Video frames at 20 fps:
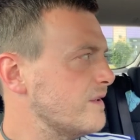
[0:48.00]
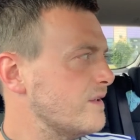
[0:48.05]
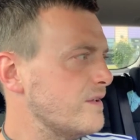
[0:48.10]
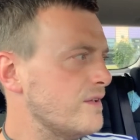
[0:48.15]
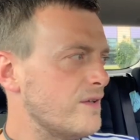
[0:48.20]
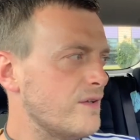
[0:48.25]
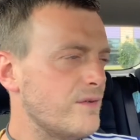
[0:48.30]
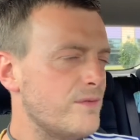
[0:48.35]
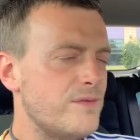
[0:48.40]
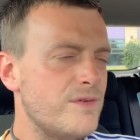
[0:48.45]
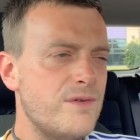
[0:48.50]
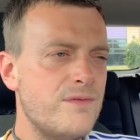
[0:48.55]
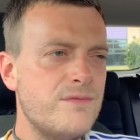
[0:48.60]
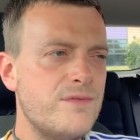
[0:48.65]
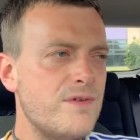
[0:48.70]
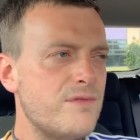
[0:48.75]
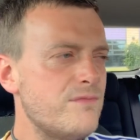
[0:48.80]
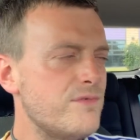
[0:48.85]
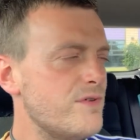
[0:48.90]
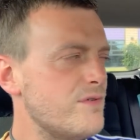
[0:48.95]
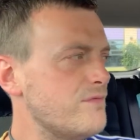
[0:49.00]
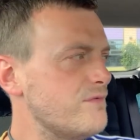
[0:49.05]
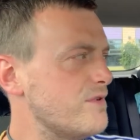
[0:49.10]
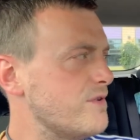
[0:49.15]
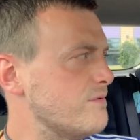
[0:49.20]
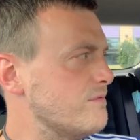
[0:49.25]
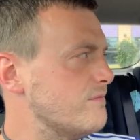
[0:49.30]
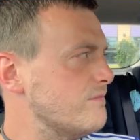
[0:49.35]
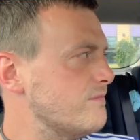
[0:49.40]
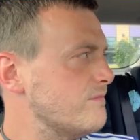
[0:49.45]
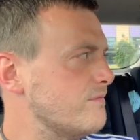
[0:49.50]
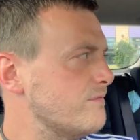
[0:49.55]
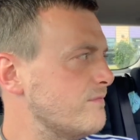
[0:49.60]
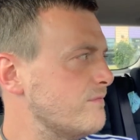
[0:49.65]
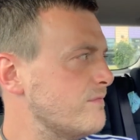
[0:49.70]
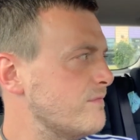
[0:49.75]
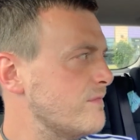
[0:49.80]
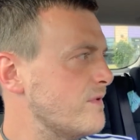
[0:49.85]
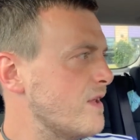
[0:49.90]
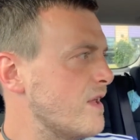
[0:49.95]
No, no, no, no, no.
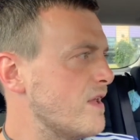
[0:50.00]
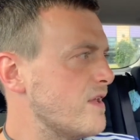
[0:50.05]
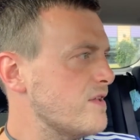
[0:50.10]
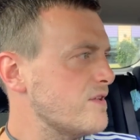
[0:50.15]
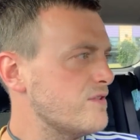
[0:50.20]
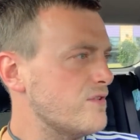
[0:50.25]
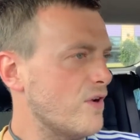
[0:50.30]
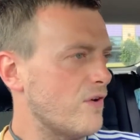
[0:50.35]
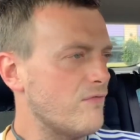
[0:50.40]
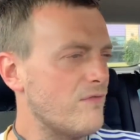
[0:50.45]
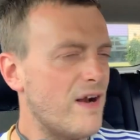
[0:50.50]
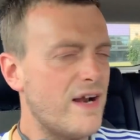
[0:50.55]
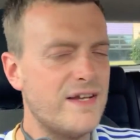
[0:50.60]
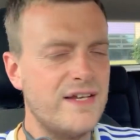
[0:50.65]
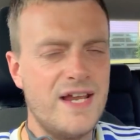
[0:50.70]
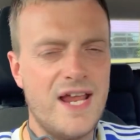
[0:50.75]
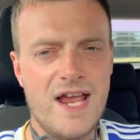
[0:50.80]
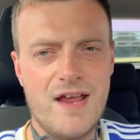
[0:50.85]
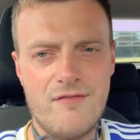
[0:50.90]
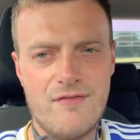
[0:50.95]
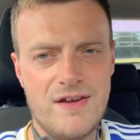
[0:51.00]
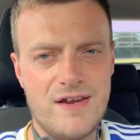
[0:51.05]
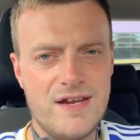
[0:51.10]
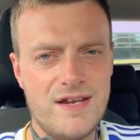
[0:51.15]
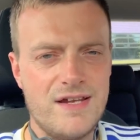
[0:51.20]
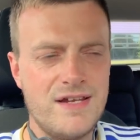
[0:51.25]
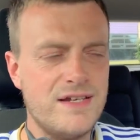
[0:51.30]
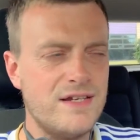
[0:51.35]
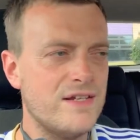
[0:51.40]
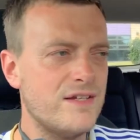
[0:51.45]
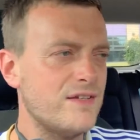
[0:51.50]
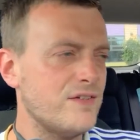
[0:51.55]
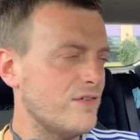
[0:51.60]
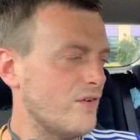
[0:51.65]
It's not Ranieri.